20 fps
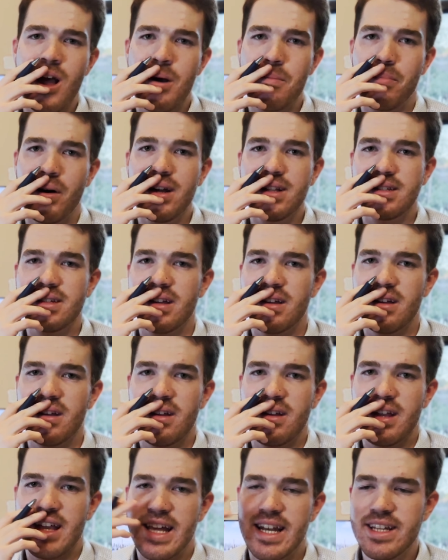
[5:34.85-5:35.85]
but
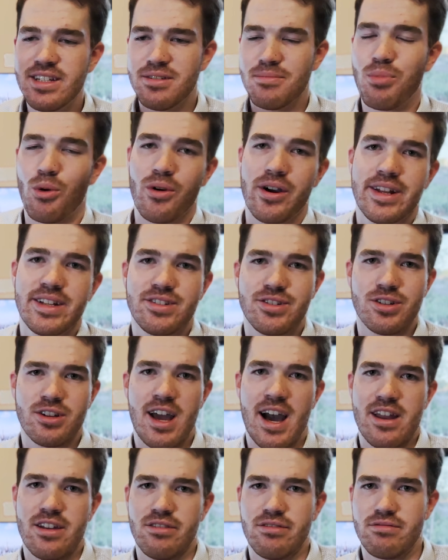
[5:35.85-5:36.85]
it is important to
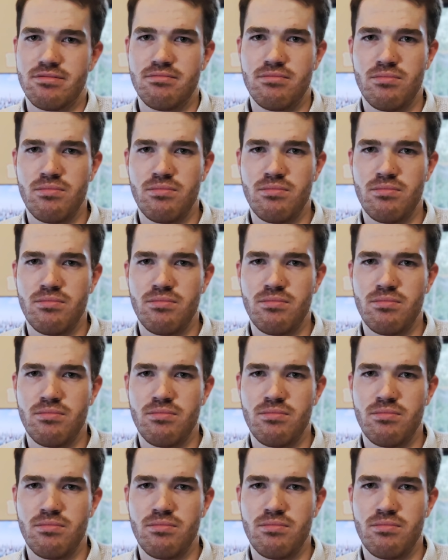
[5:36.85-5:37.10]
kind of